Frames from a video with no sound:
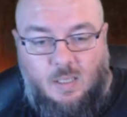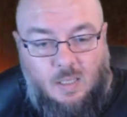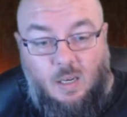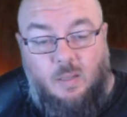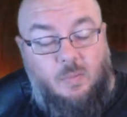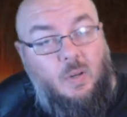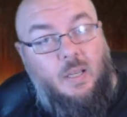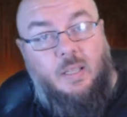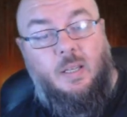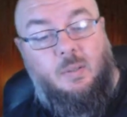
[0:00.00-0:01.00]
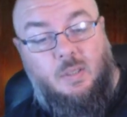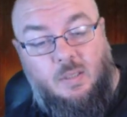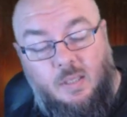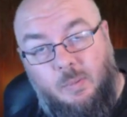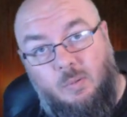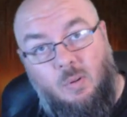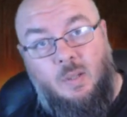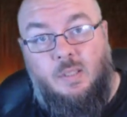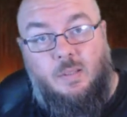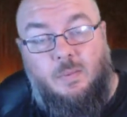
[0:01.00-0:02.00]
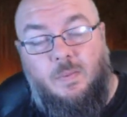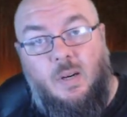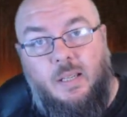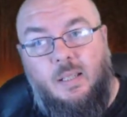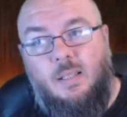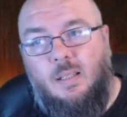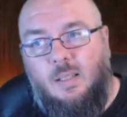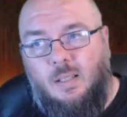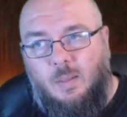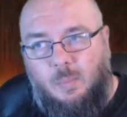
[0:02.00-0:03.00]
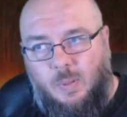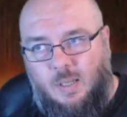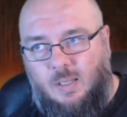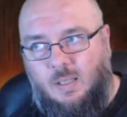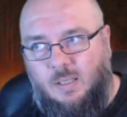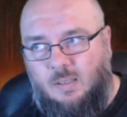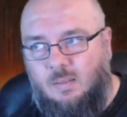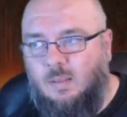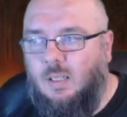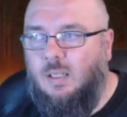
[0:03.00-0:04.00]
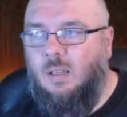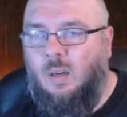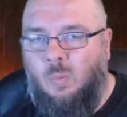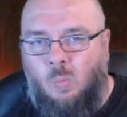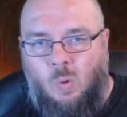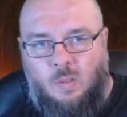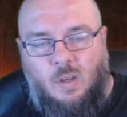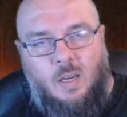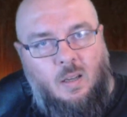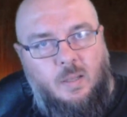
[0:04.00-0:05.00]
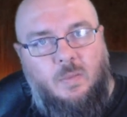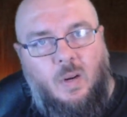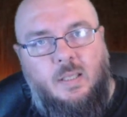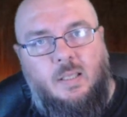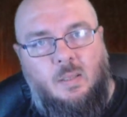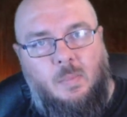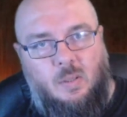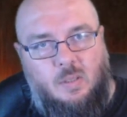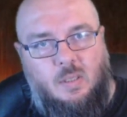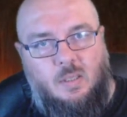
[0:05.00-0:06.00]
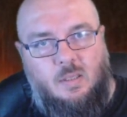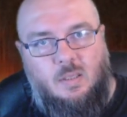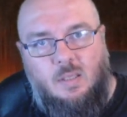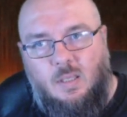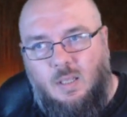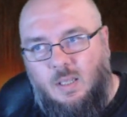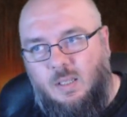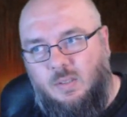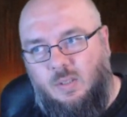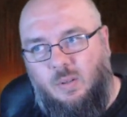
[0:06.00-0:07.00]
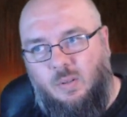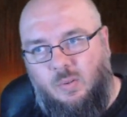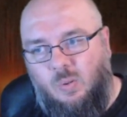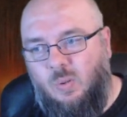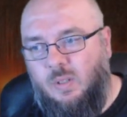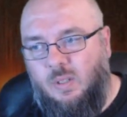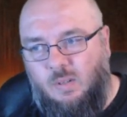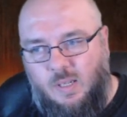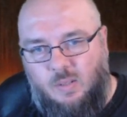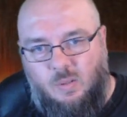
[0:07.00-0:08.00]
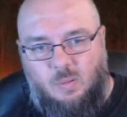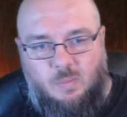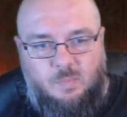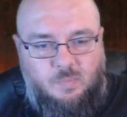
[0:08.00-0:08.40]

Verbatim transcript: I like fighting the Jotun. Don't get me wrong, because it's a fight, but I, I want. I like fighting the monsters. So the Thule and the Grendel,